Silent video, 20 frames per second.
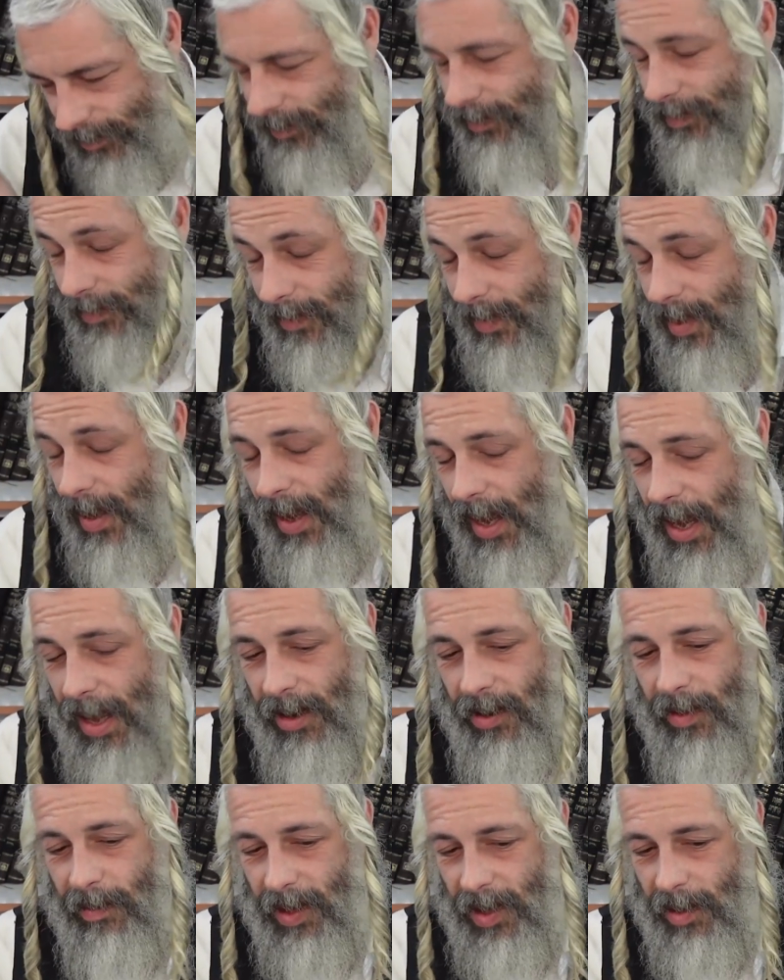Right. I
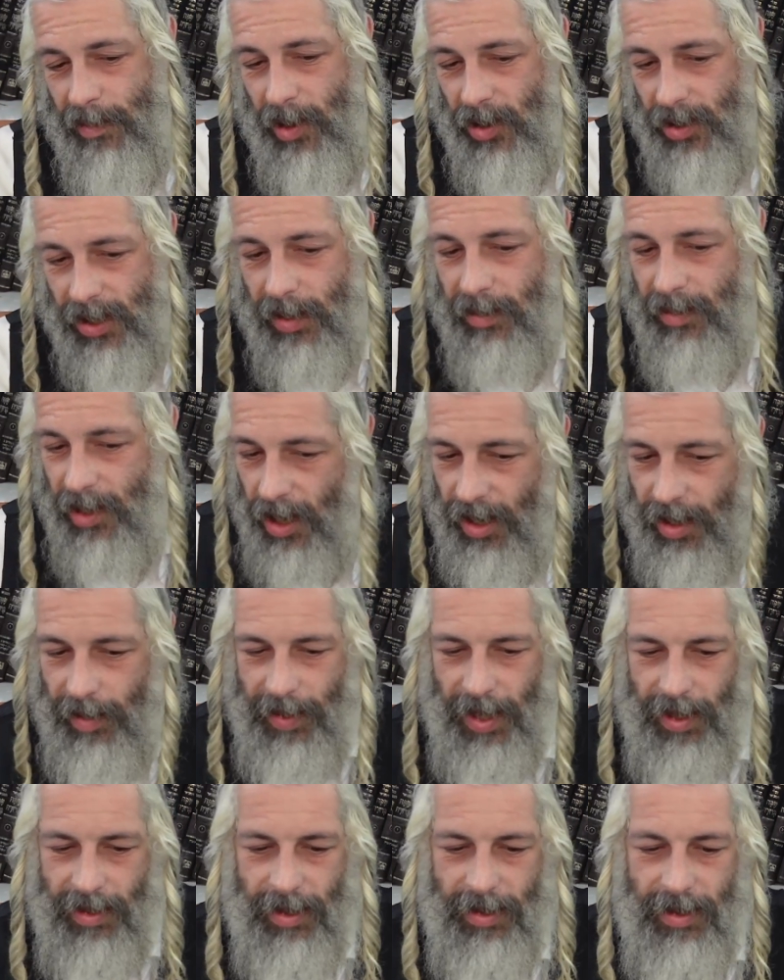don't. But the poskim talk
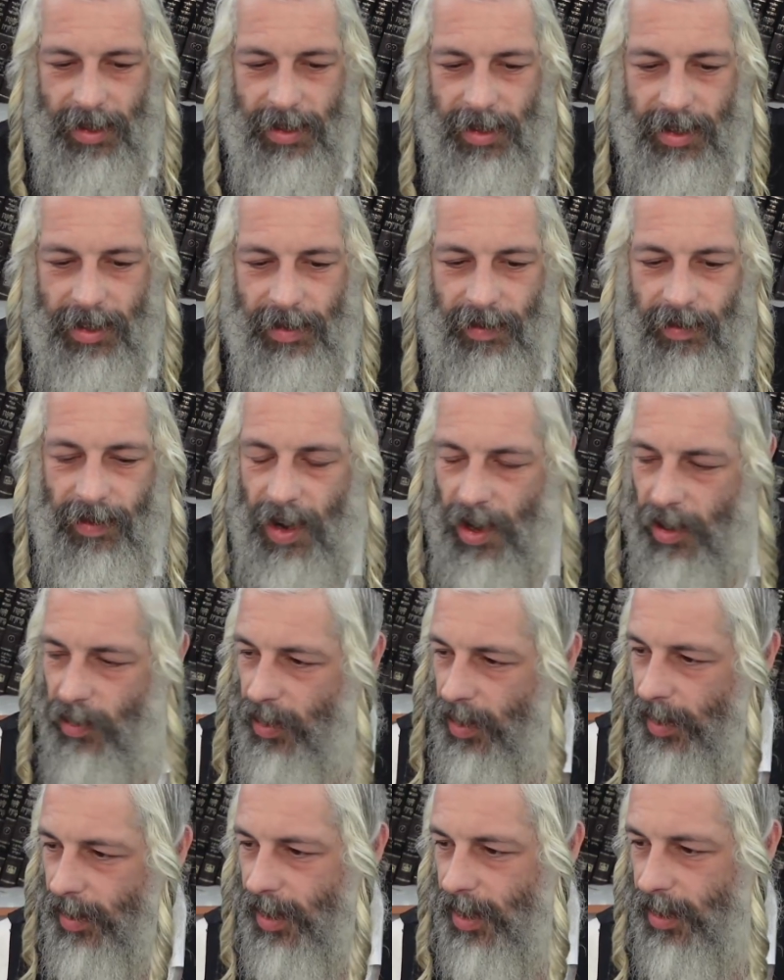about this. This is a very
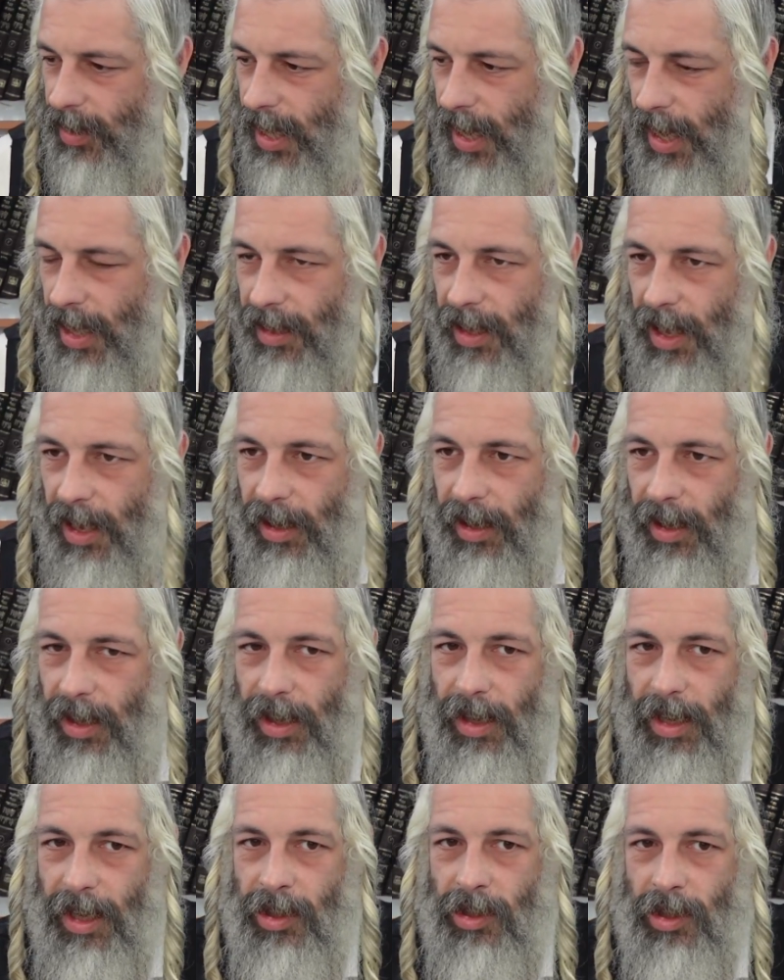real thing, the
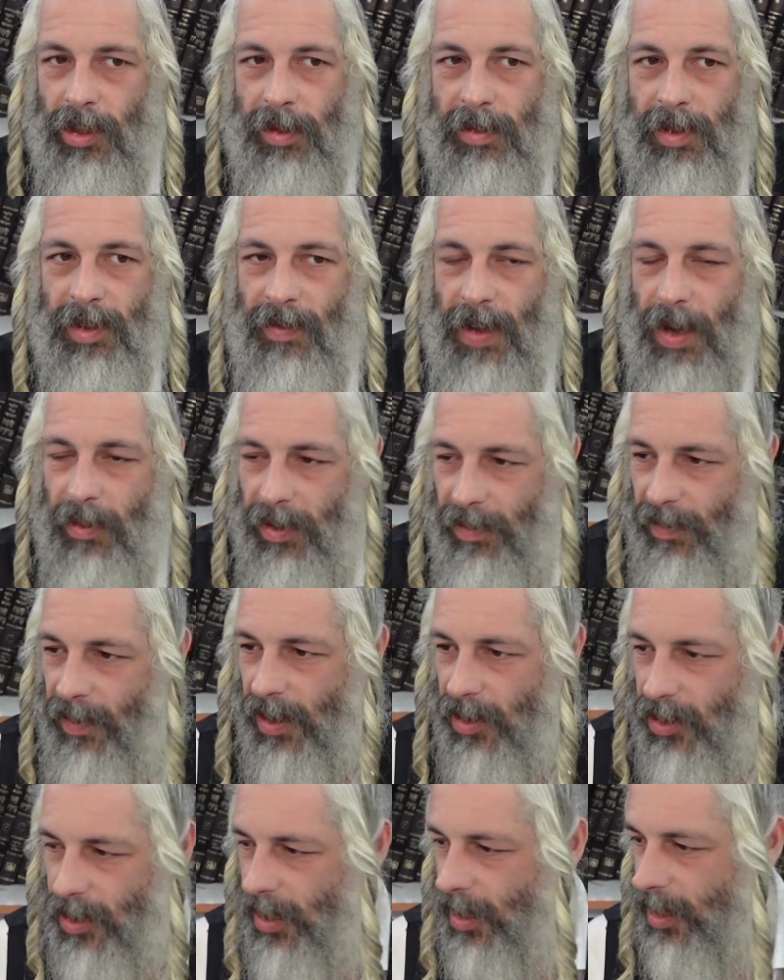halacha, in terms of how we
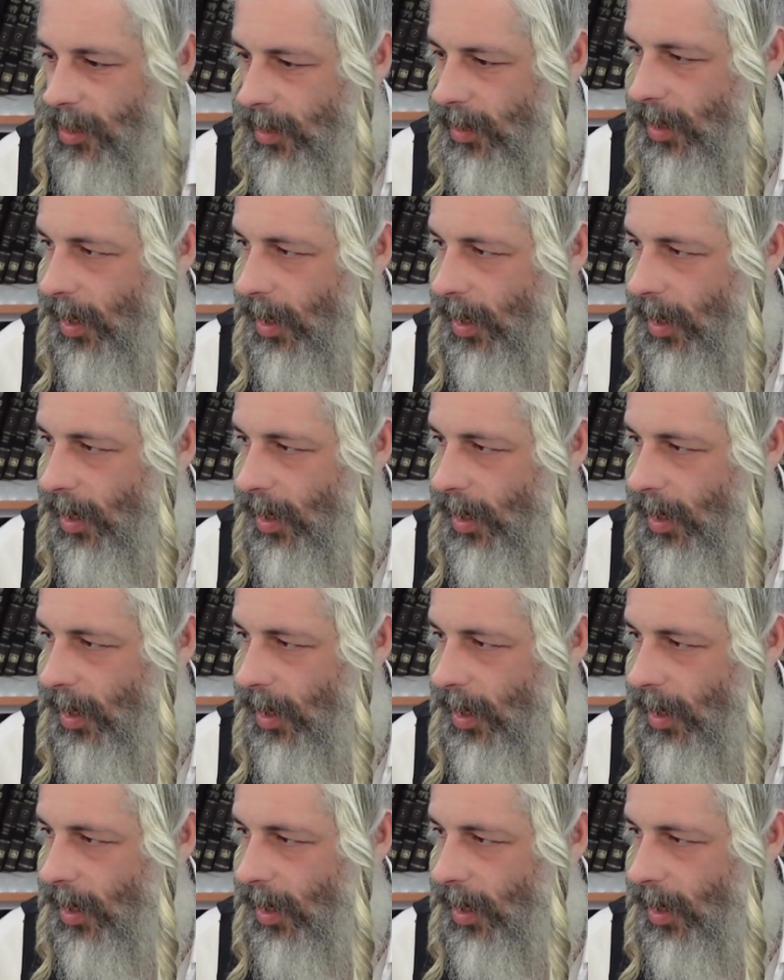function